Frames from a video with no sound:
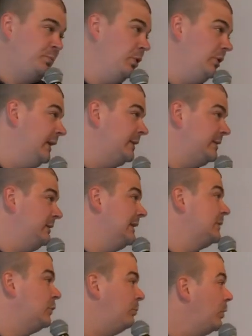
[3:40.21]
put
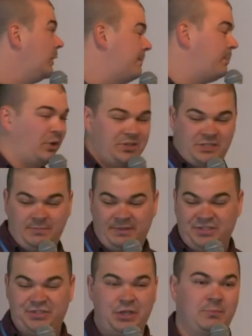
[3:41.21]
little bullet points in my
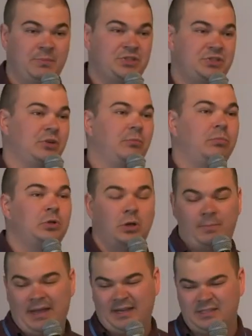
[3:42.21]
sermons to go
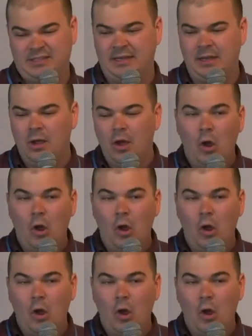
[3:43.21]
back and said,